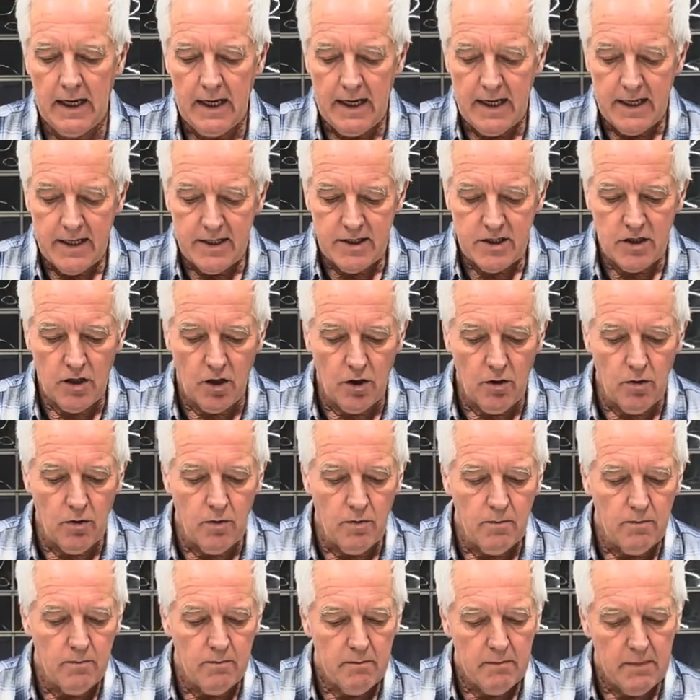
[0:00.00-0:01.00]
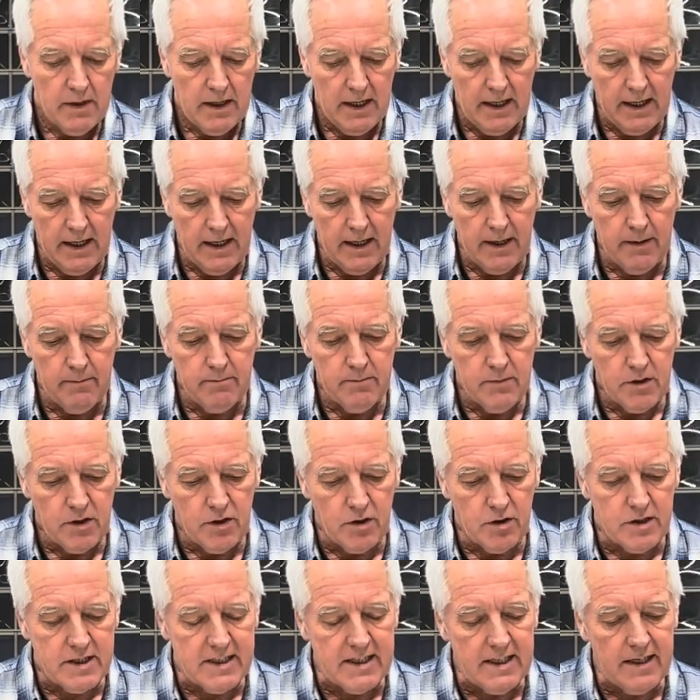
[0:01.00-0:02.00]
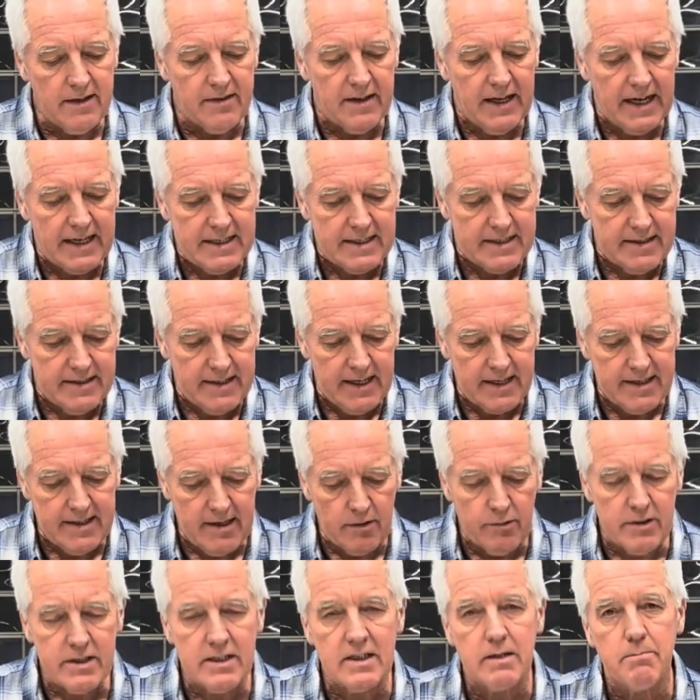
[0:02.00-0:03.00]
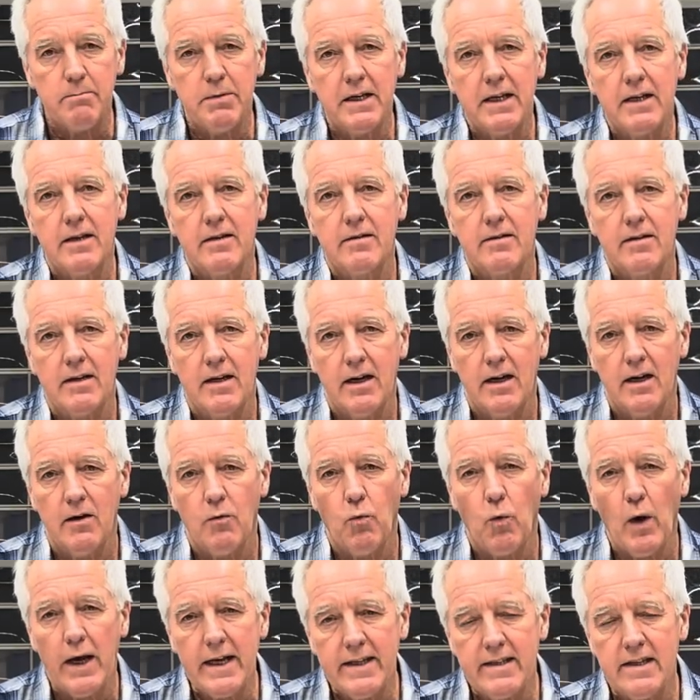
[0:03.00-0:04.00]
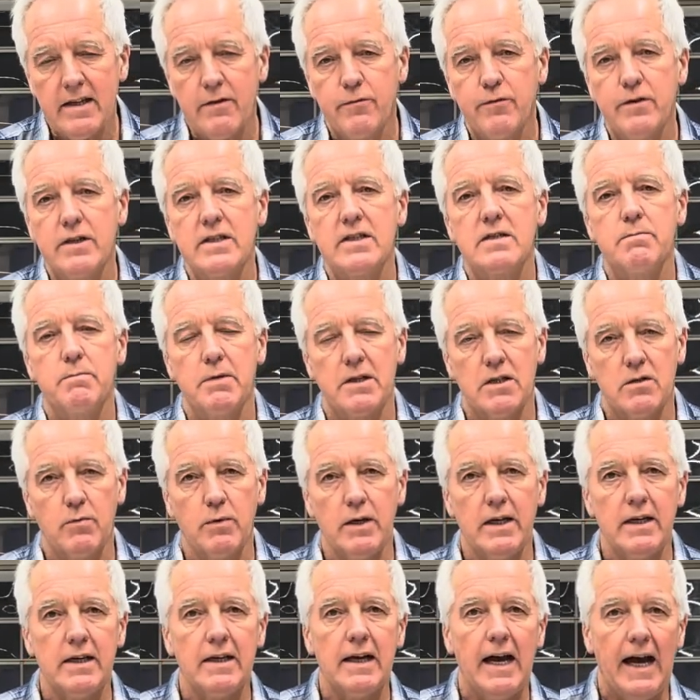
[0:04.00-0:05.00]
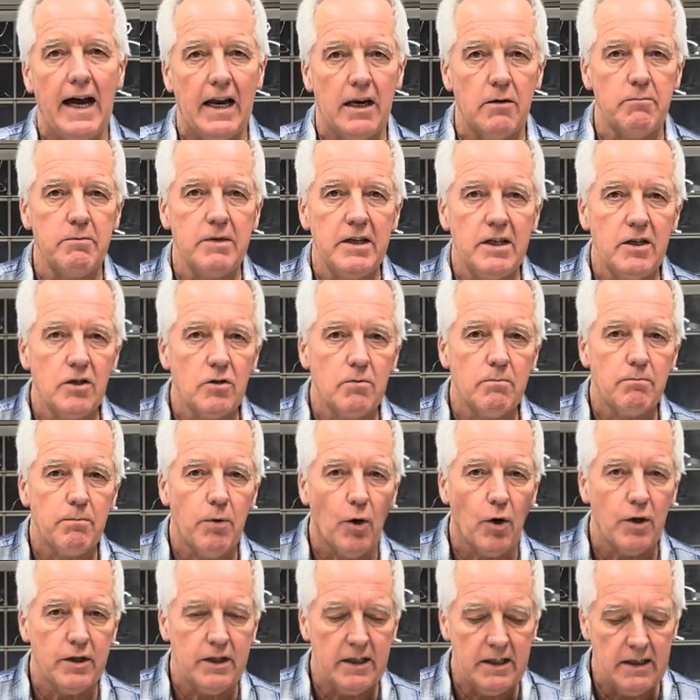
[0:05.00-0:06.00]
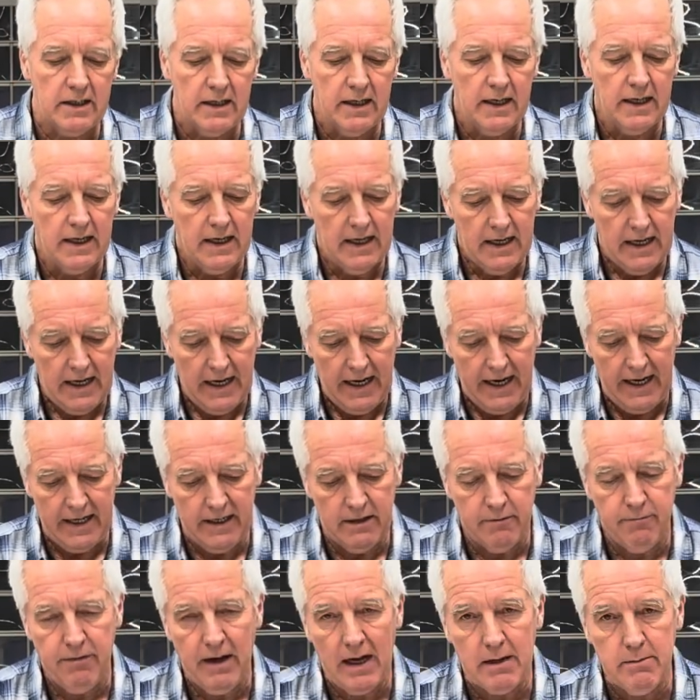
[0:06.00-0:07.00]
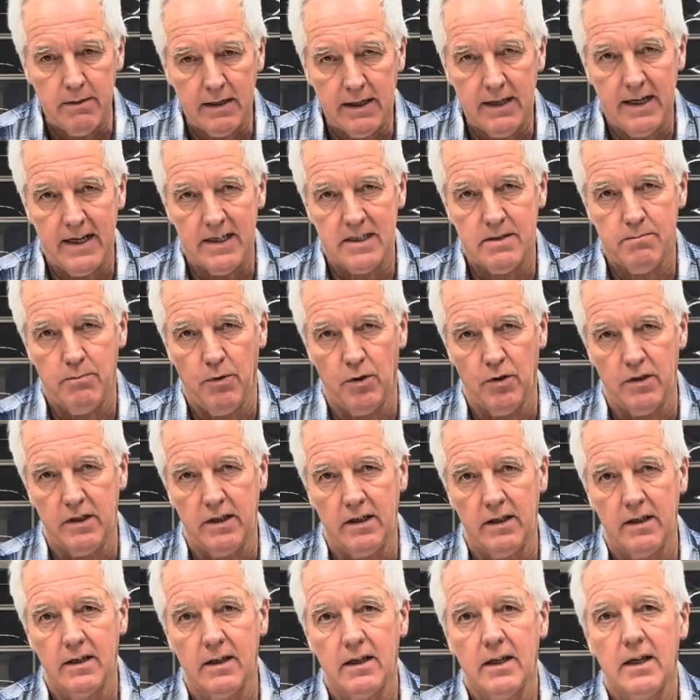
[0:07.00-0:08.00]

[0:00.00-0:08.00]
So you see that there isn't a big weight difference between an aluminium body and a fiberglass body.